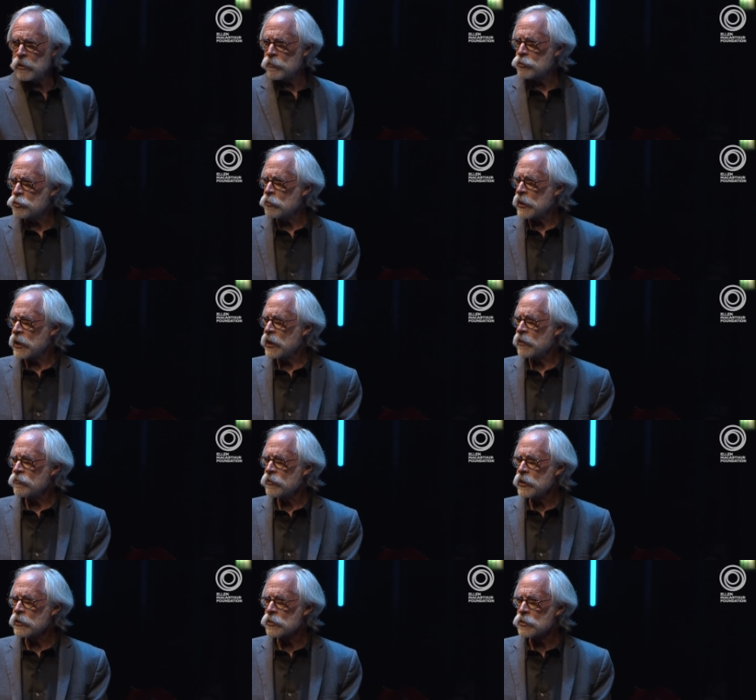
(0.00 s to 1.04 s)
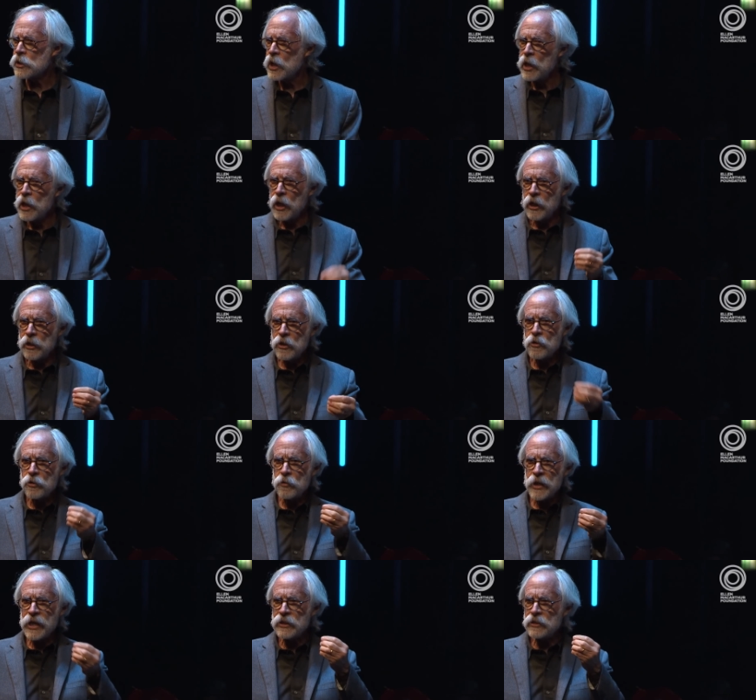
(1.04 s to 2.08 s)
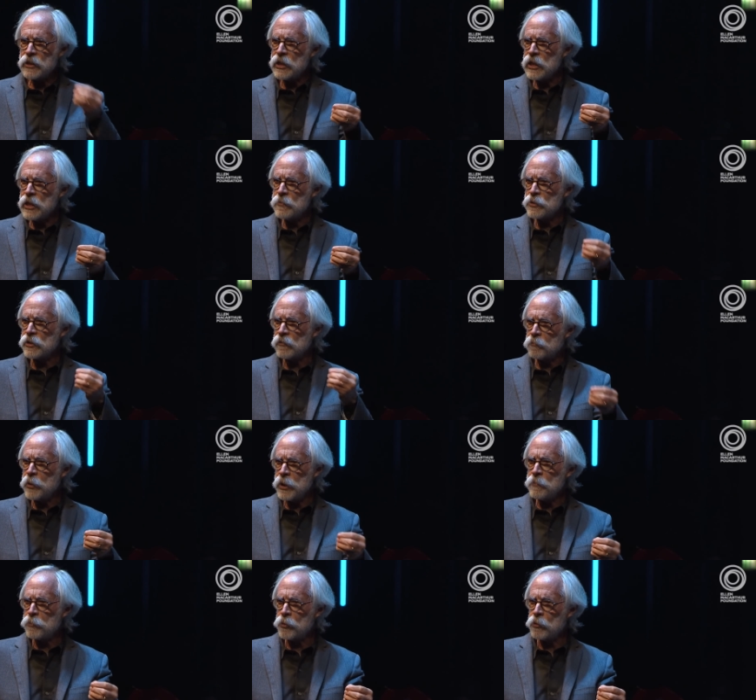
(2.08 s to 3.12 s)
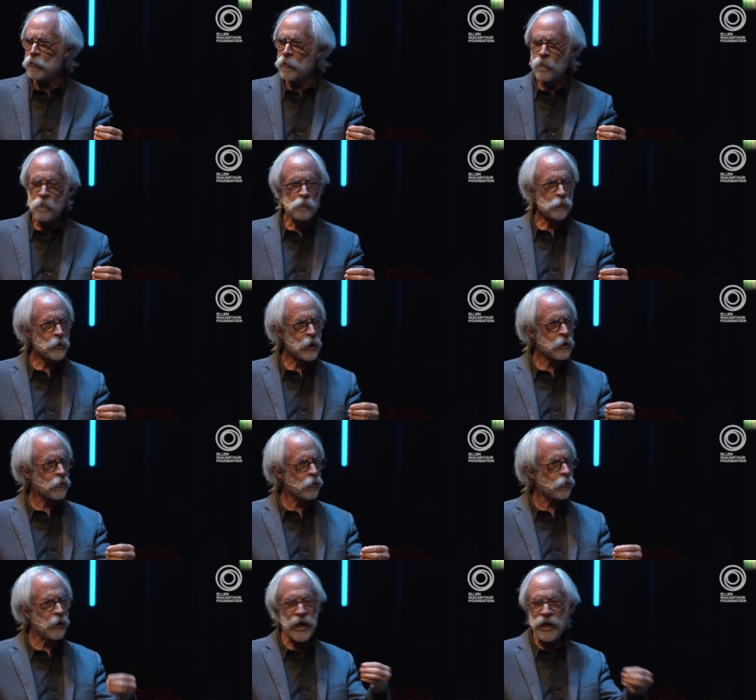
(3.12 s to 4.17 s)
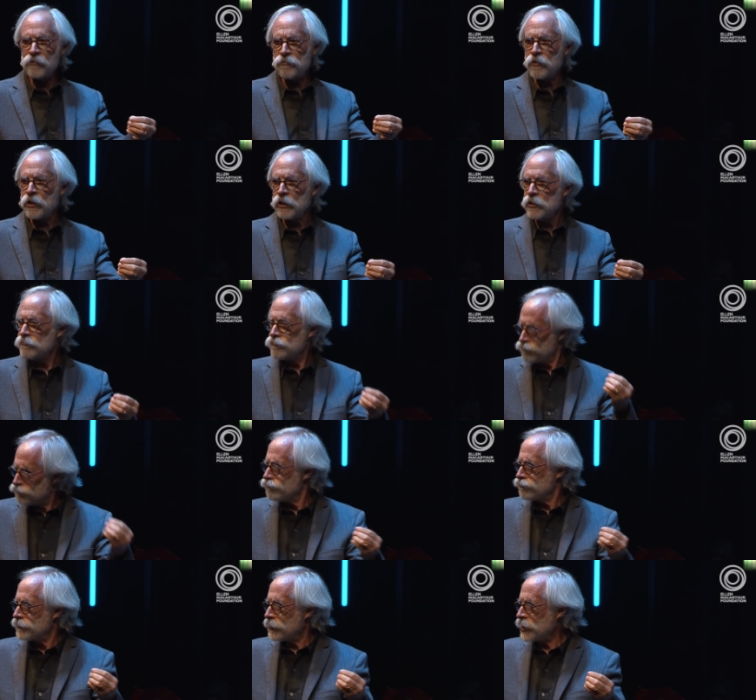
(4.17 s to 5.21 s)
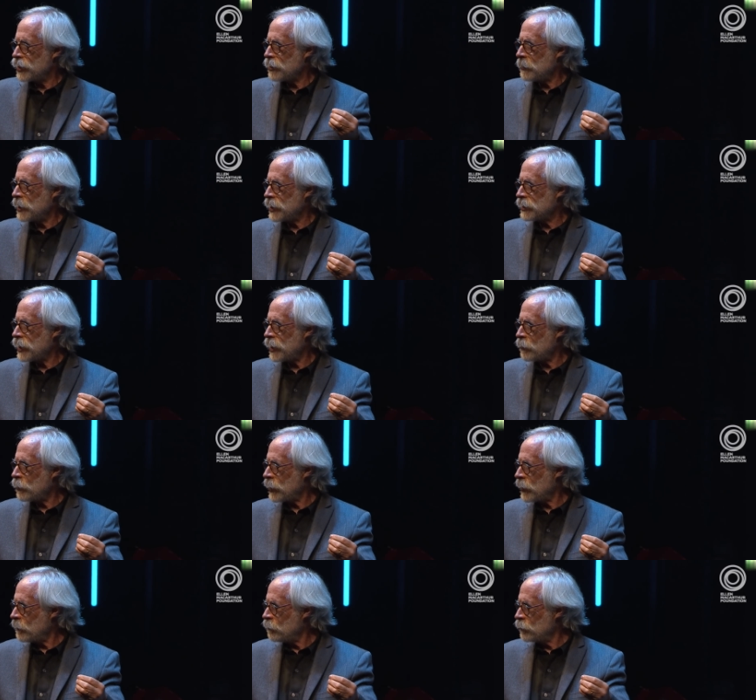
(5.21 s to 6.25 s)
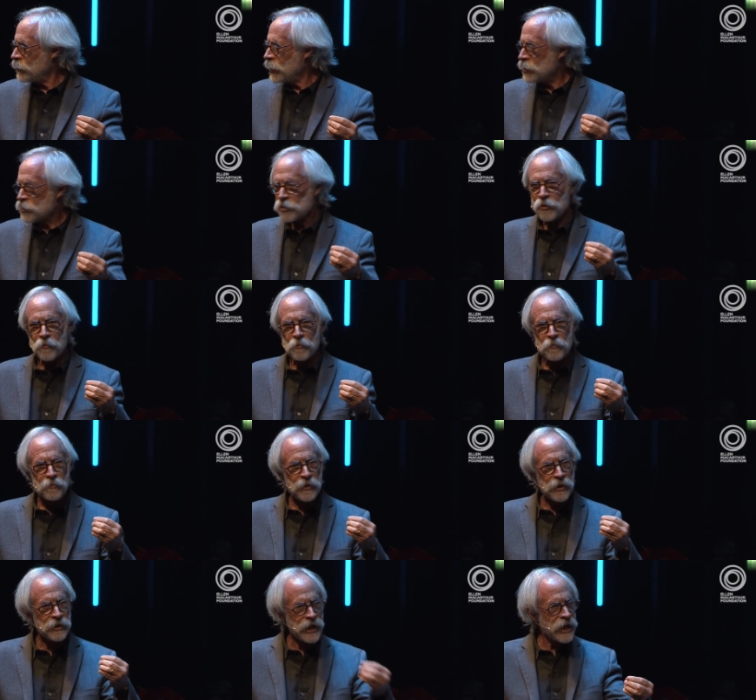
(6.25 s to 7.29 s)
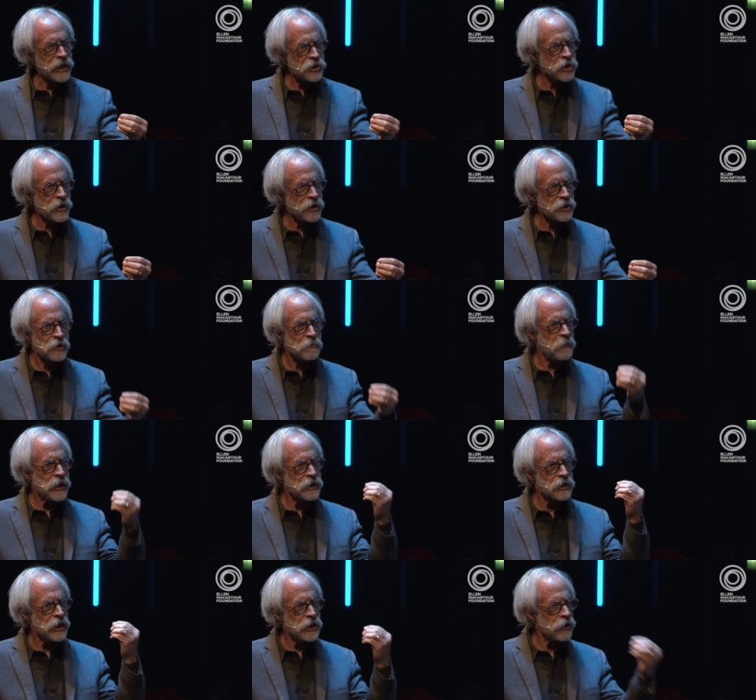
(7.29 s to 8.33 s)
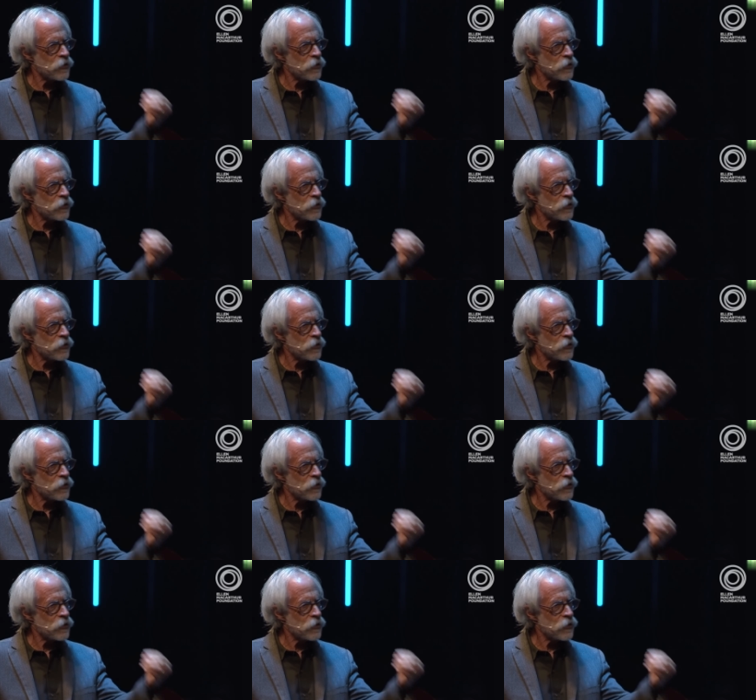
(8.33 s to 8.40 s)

here for 2.5 years. How do you create teams of people that are all alpha? Think about it that way. So NASA spends an